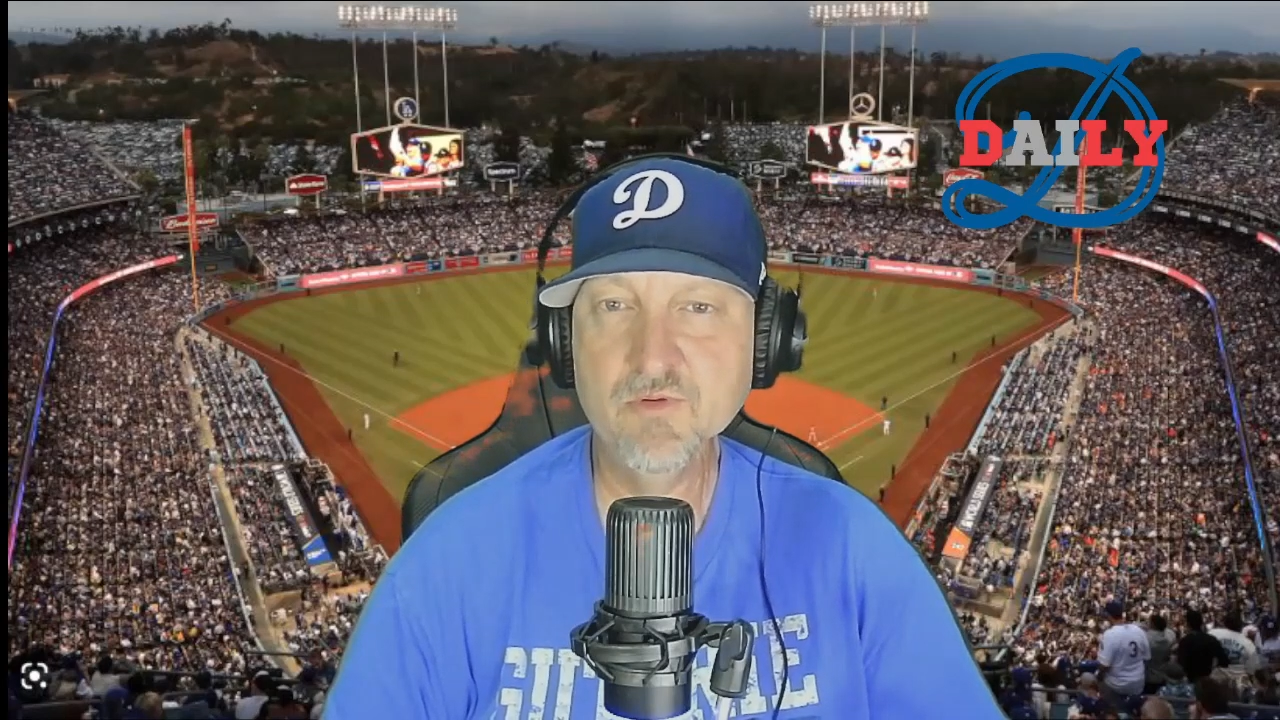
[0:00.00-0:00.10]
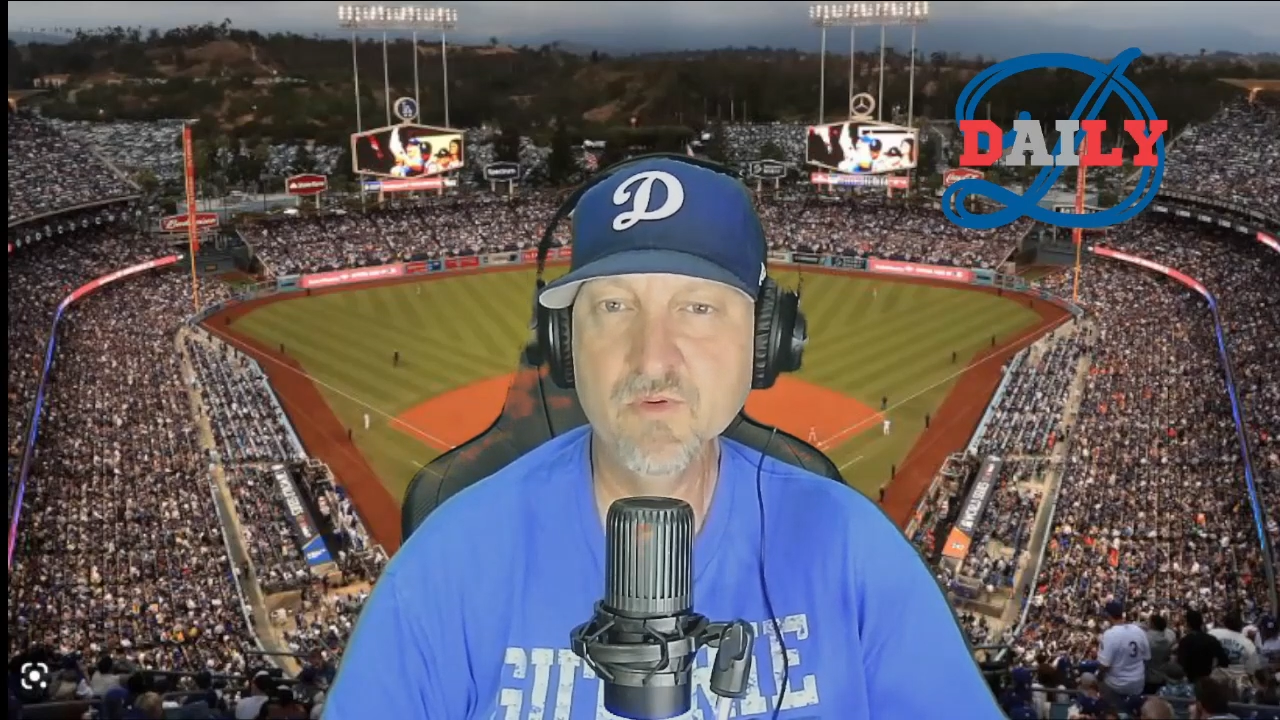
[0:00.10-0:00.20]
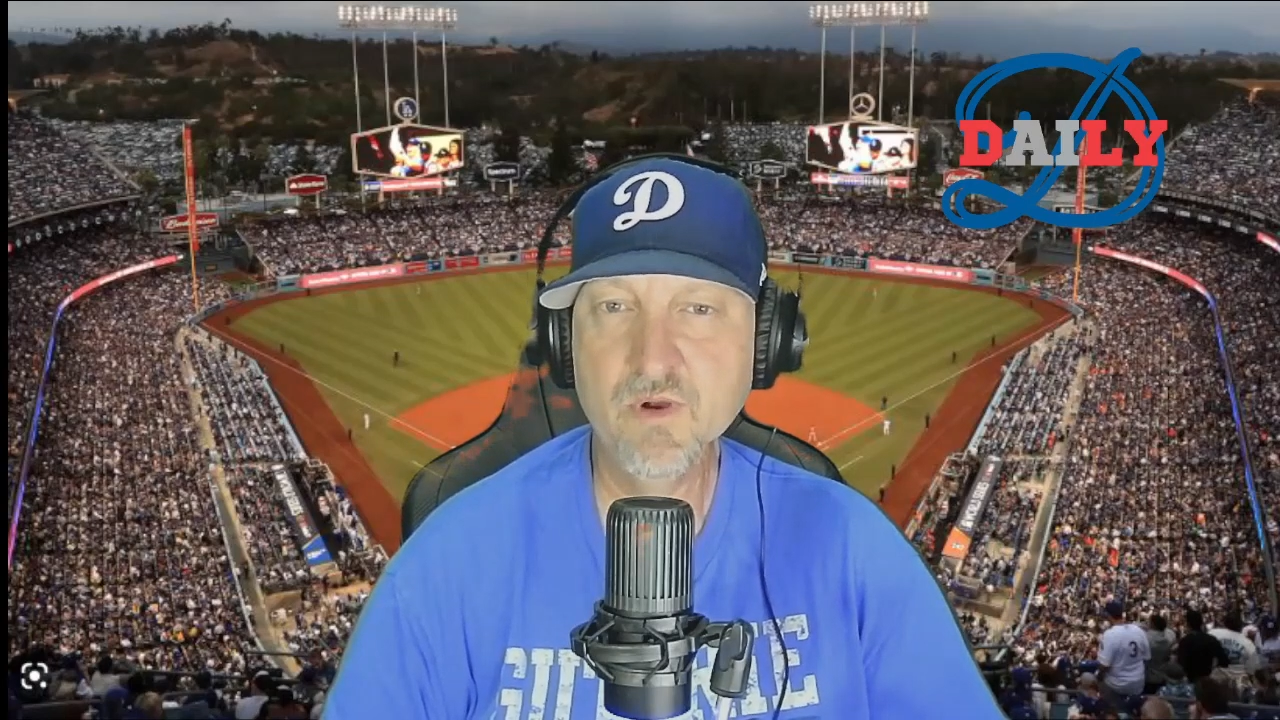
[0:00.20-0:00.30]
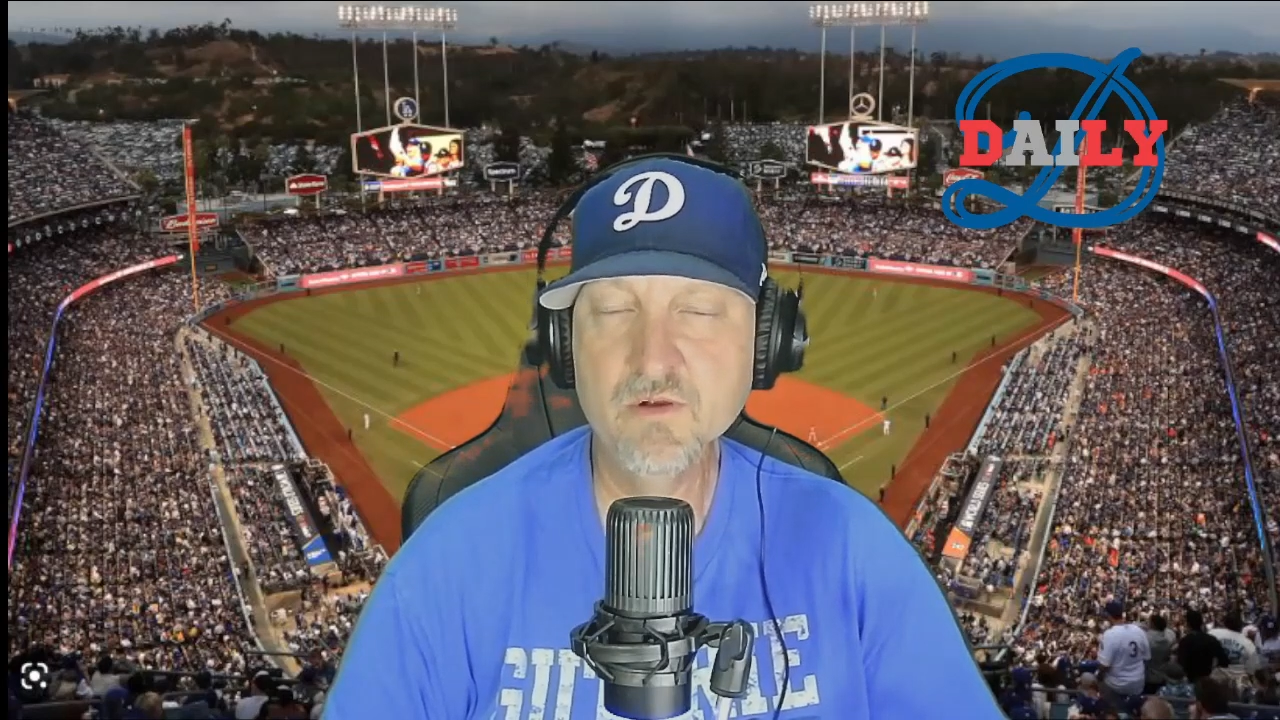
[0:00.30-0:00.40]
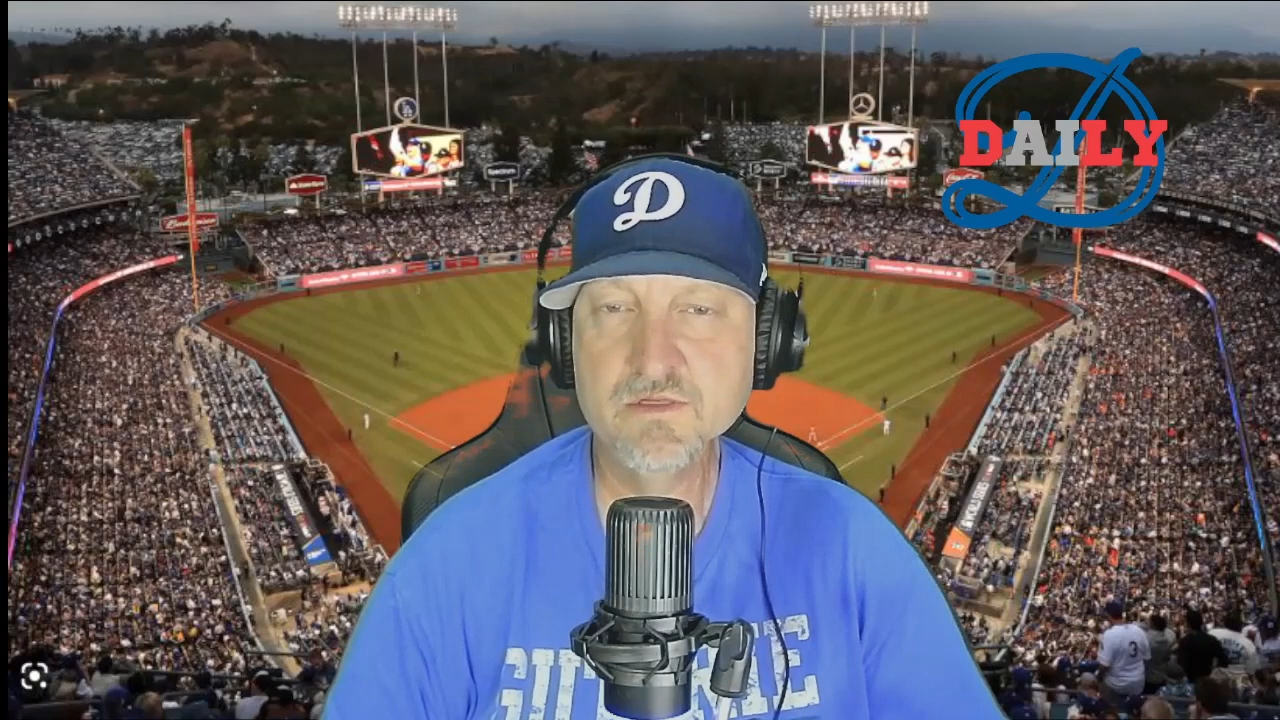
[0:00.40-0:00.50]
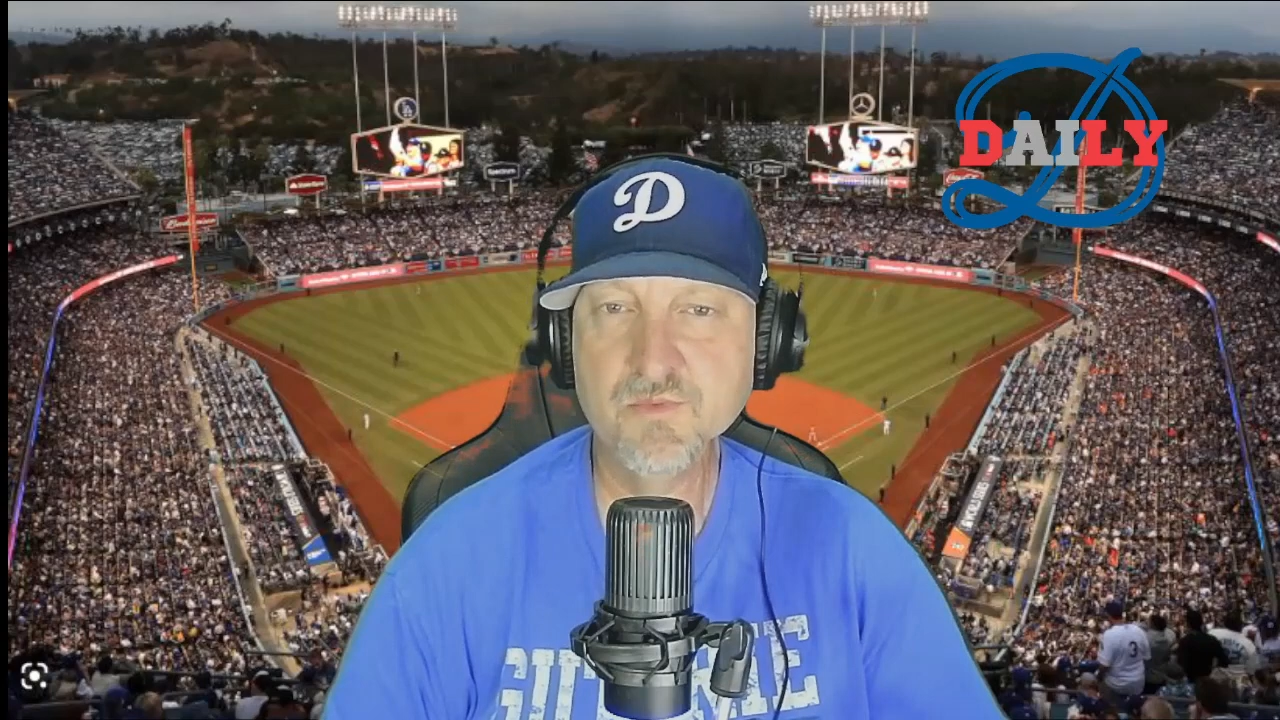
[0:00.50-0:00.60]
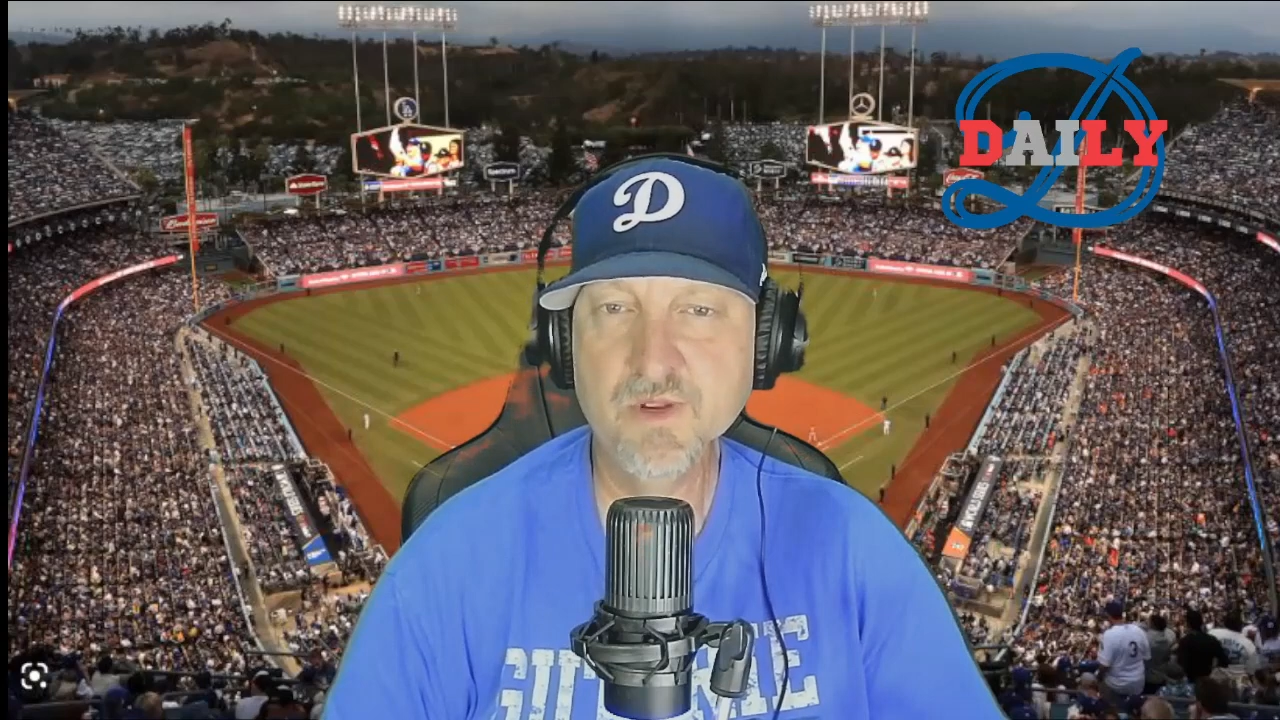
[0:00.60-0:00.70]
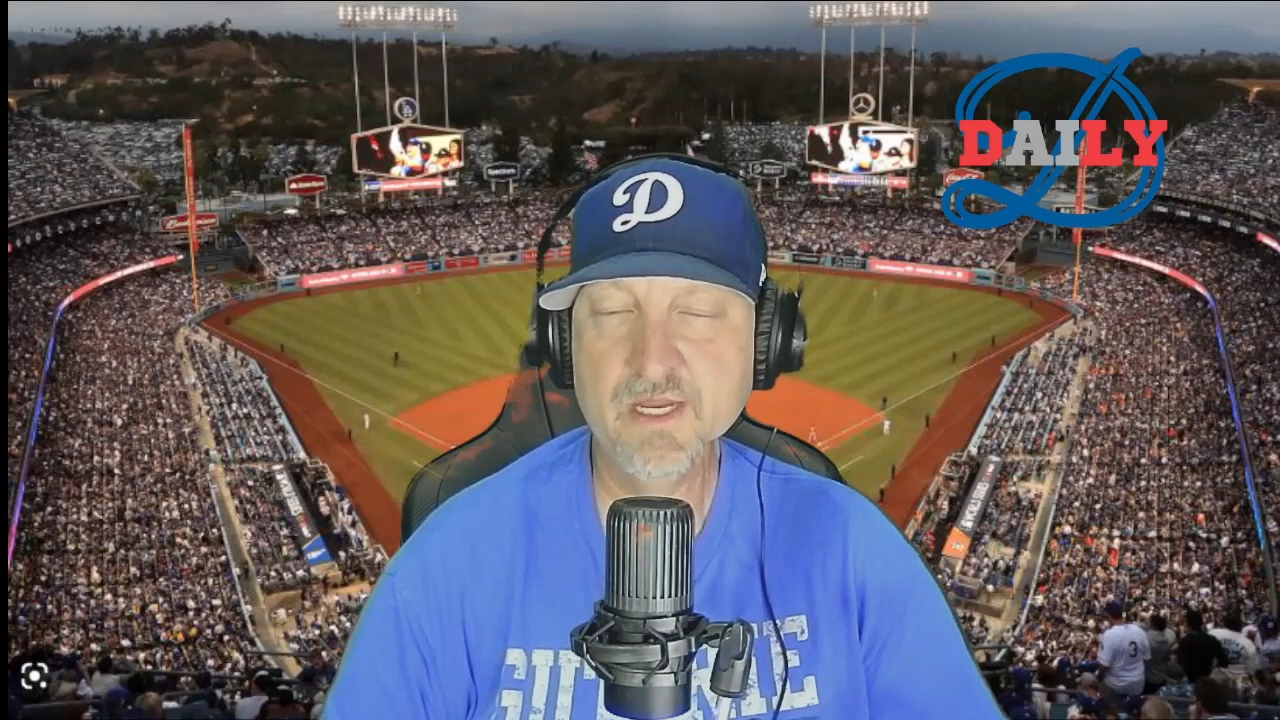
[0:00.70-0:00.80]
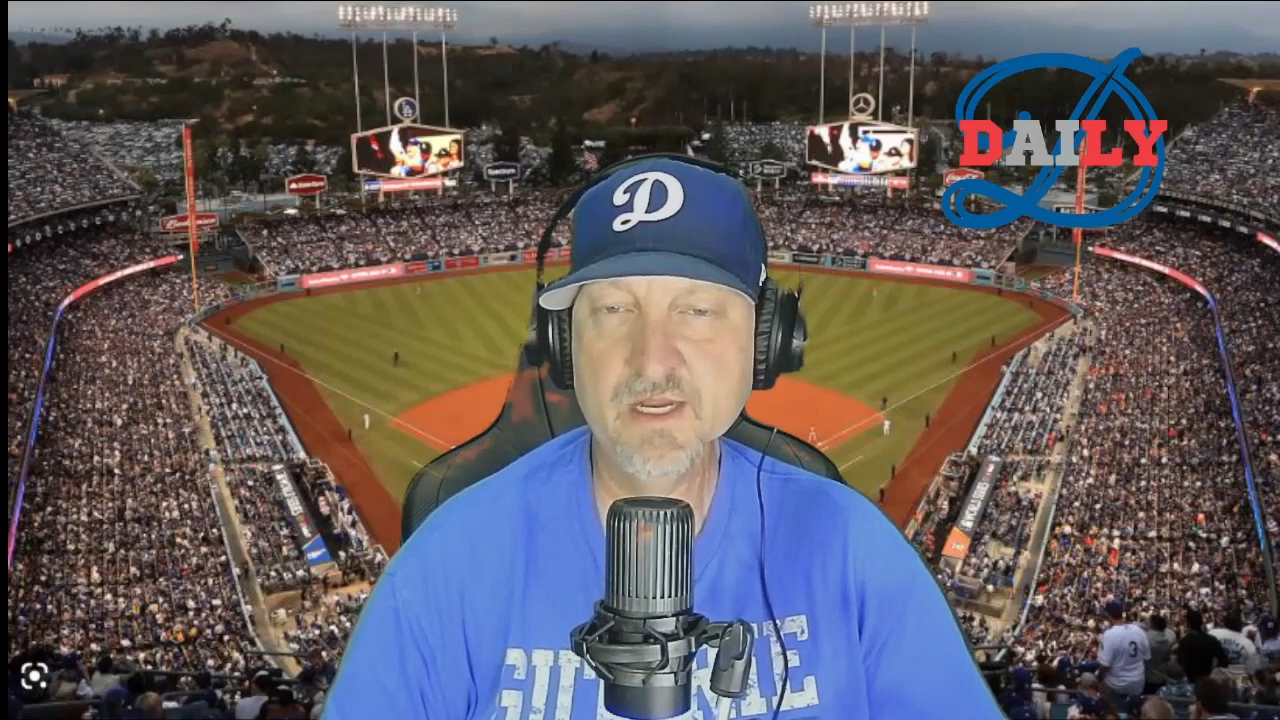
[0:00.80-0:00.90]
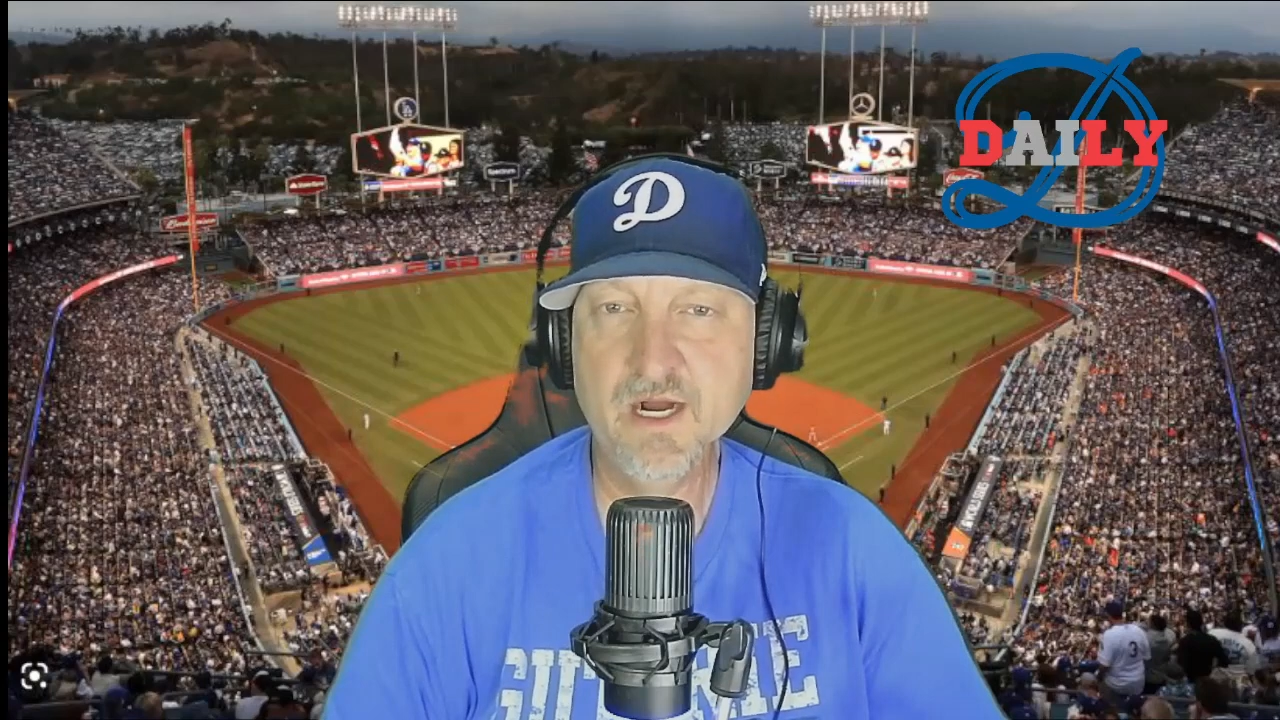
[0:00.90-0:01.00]
road
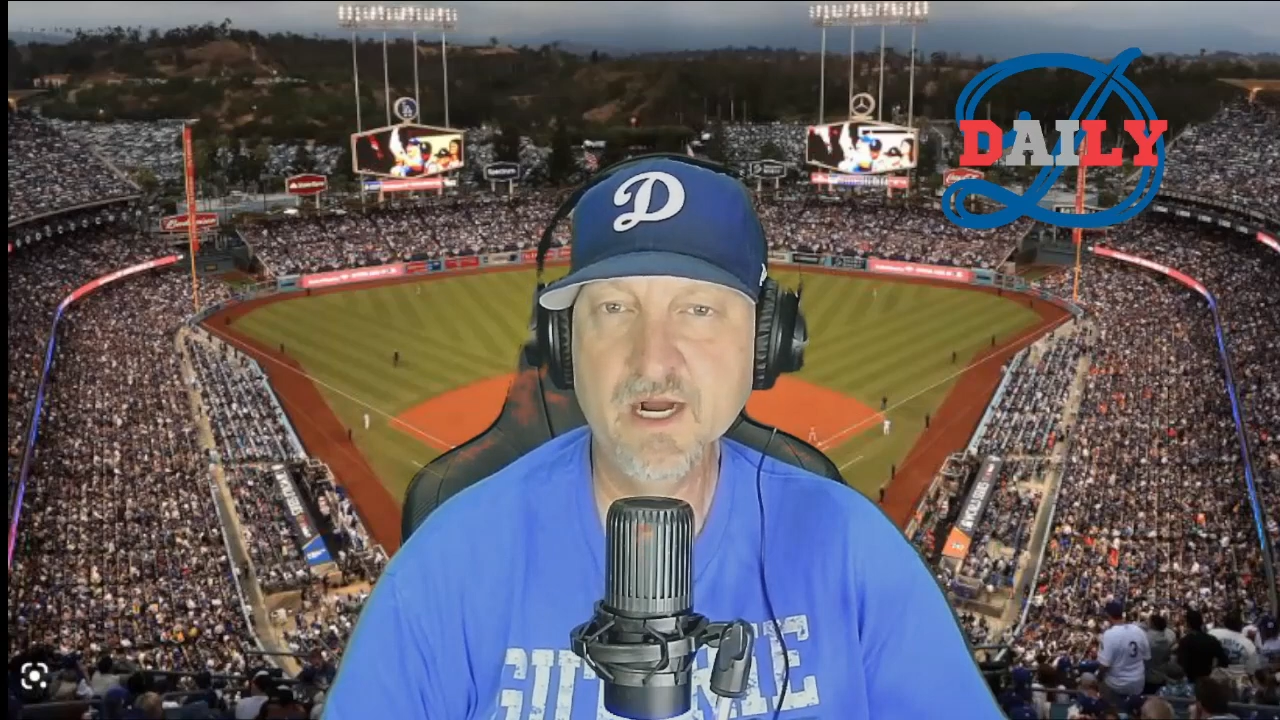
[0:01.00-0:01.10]
swing